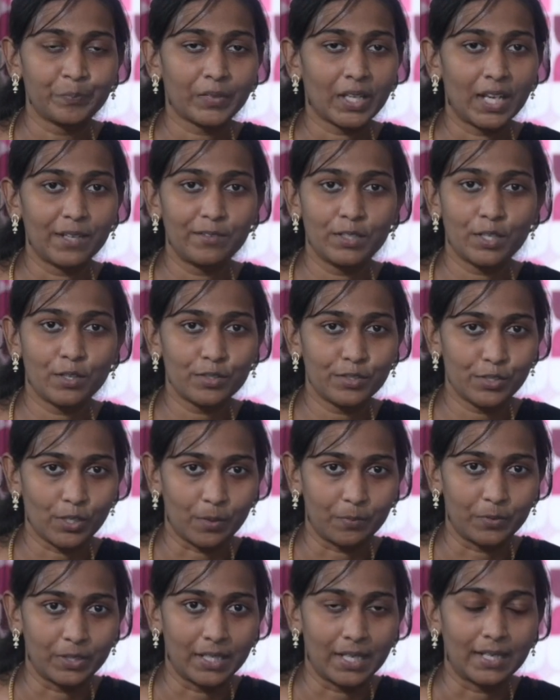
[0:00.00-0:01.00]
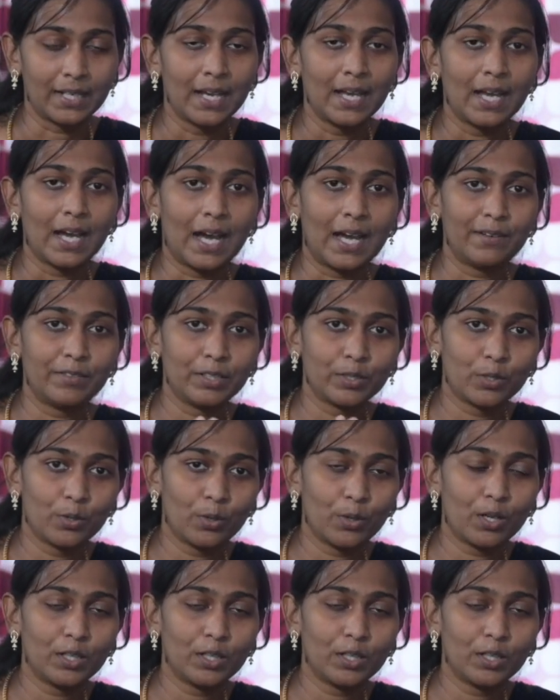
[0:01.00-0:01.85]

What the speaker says: I will not stop with that. I will go